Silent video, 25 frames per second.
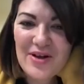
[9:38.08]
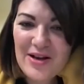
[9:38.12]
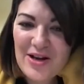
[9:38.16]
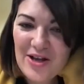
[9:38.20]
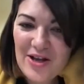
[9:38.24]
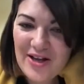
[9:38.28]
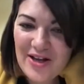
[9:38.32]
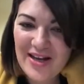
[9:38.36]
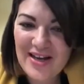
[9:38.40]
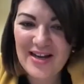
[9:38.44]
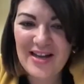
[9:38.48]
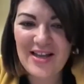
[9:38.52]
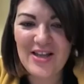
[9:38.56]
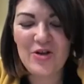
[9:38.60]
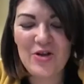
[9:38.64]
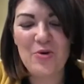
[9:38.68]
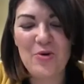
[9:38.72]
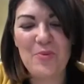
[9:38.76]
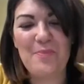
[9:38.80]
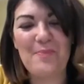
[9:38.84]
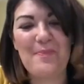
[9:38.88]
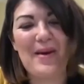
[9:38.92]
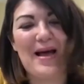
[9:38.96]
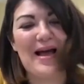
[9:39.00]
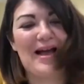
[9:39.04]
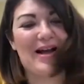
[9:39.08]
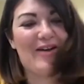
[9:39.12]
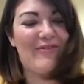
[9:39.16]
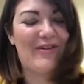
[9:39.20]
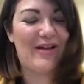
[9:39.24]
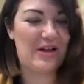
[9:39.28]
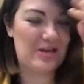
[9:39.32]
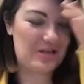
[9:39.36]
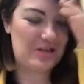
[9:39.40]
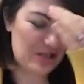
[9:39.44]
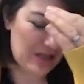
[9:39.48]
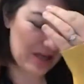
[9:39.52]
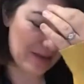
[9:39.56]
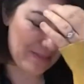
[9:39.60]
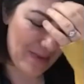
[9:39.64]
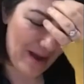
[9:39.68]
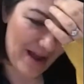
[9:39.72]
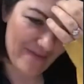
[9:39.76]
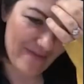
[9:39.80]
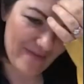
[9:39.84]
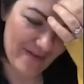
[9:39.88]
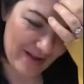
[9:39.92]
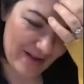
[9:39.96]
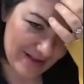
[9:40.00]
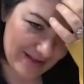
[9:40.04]
looking at your background, I might
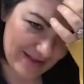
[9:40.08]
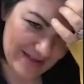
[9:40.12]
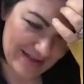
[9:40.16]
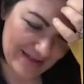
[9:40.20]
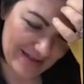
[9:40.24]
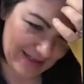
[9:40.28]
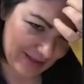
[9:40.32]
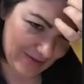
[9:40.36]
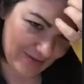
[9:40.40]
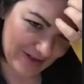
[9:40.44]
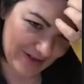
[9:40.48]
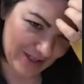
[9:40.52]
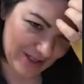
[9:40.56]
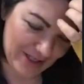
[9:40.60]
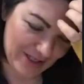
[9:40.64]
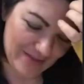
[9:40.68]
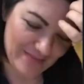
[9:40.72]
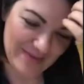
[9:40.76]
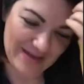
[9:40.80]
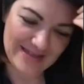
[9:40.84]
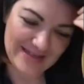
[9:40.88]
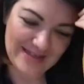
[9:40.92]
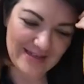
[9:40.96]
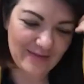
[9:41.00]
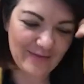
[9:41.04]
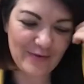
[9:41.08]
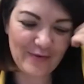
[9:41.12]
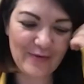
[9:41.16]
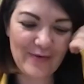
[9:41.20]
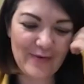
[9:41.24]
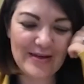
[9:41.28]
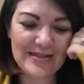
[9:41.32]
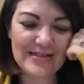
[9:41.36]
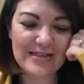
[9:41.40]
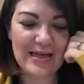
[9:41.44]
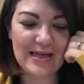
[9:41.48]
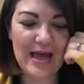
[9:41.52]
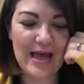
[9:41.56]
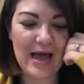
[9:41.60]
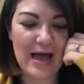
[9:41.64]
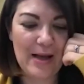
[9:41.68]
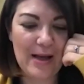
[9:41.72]
have answered this question myself already.